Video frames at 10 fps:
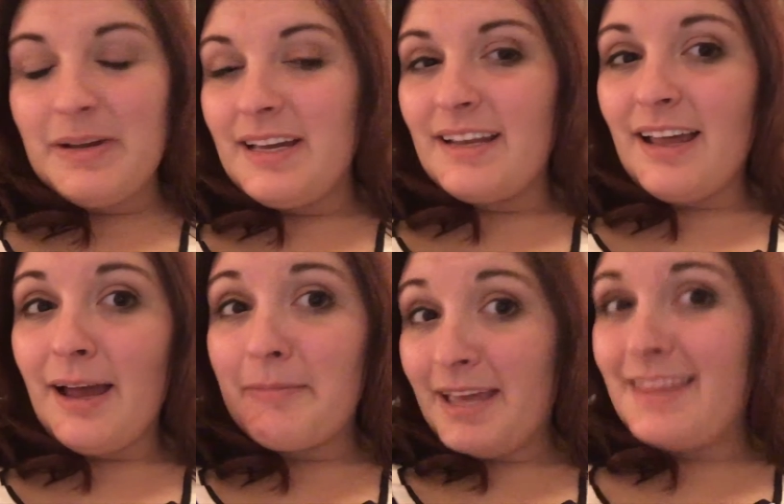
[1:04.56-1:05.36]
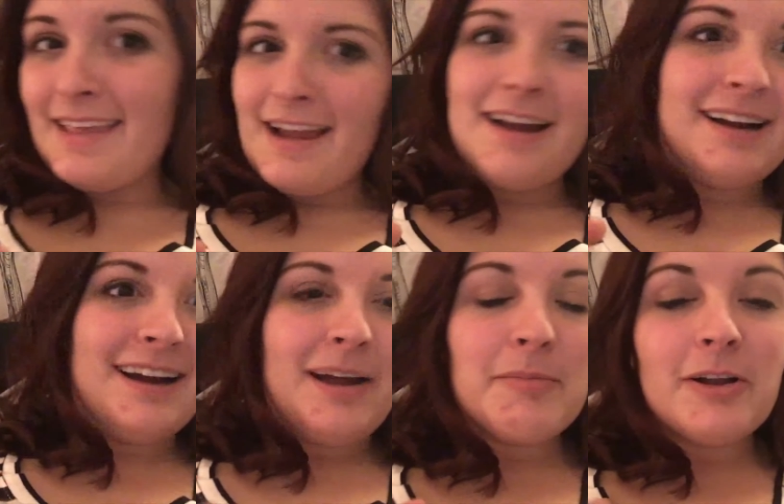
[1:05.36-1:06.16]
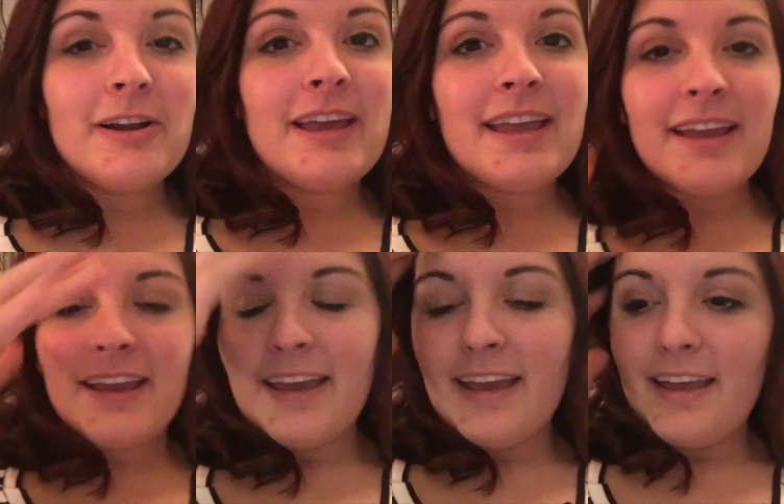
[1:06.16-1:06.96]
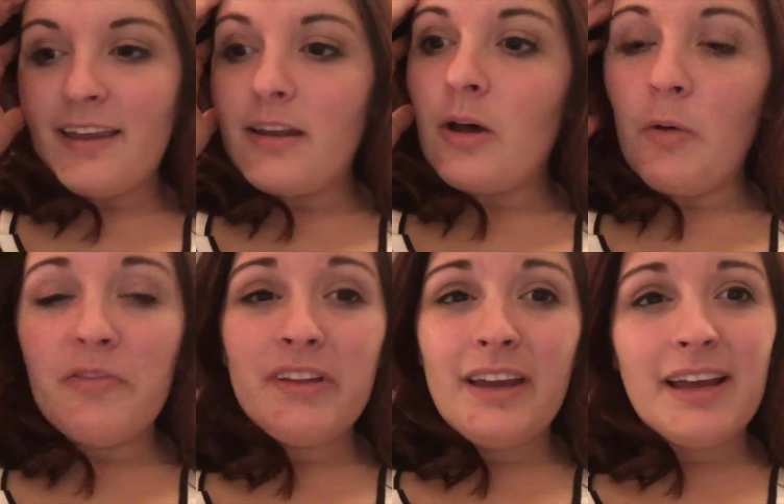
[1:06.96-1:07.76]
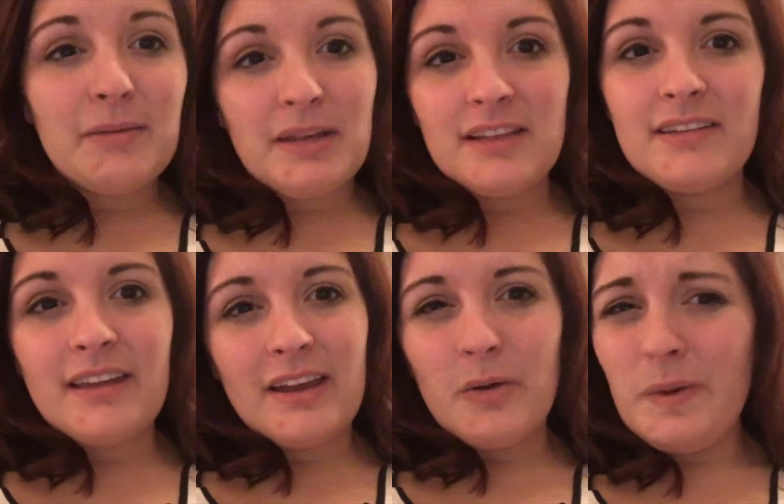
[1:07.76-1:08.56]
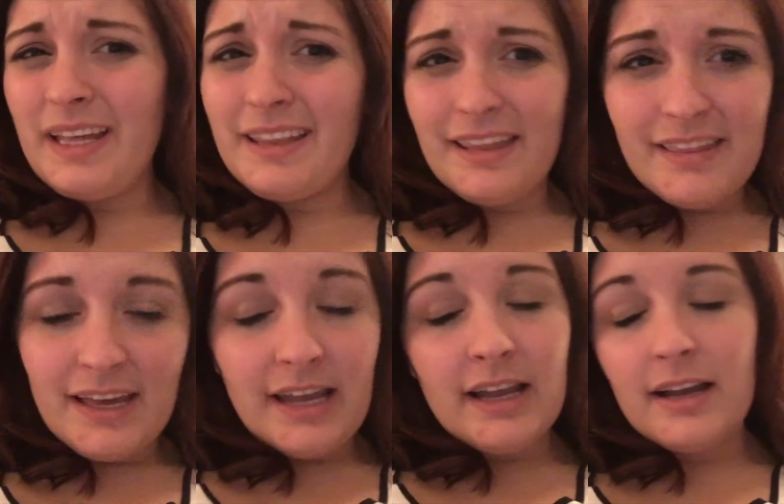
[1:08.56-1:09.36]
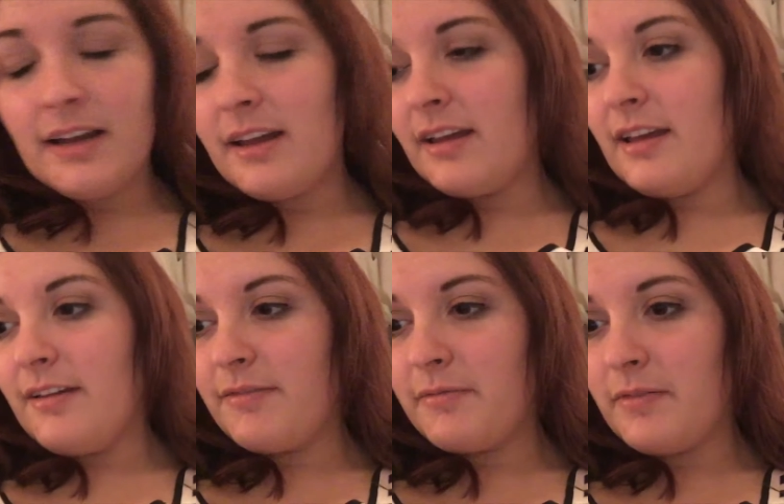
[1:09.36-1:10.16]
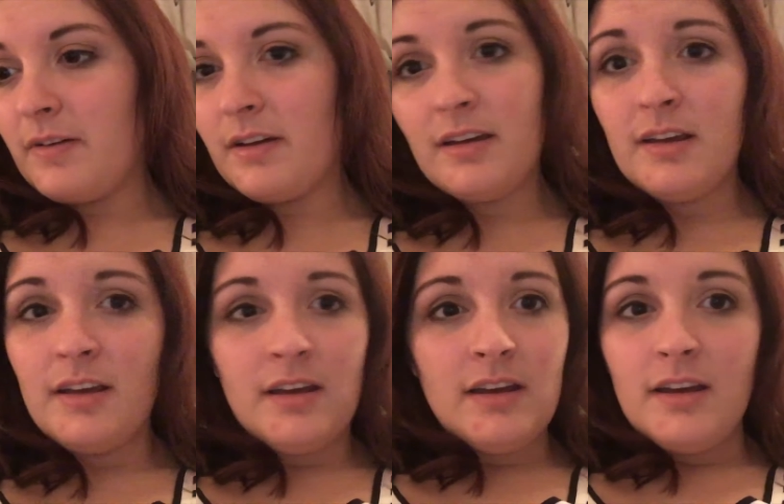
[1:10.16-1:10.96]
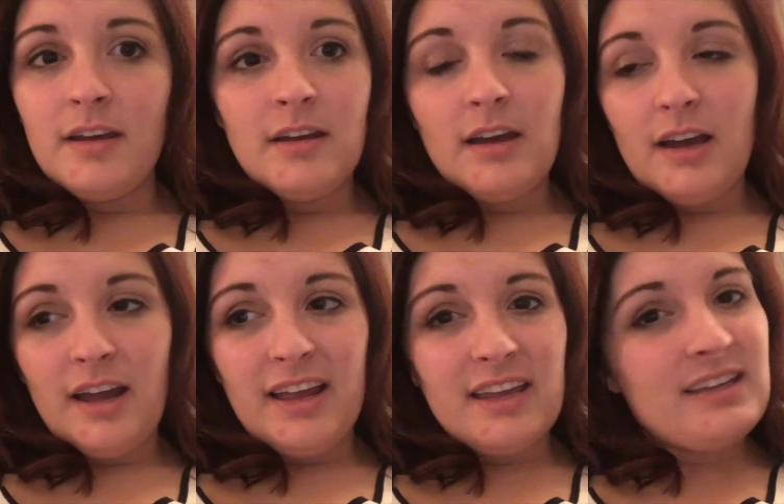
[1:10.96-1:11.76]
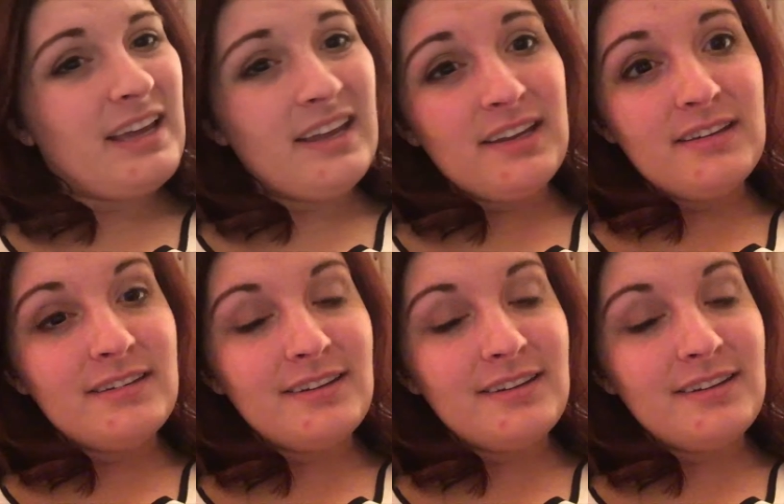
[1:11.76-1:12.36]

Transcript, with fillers: but I'm getting there. I'm learning, and hopefully I can make this like a weekly thing if I can.